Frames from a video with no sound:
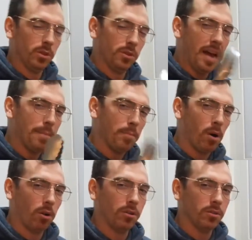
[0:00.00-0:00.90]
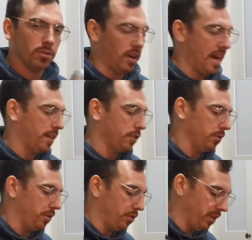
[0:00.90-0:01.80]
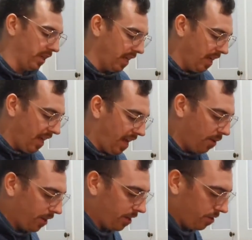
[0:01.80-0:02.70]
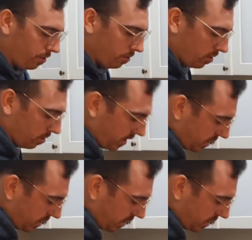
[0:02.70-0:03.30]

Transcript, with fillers: what the particles are actually doing. And we can use those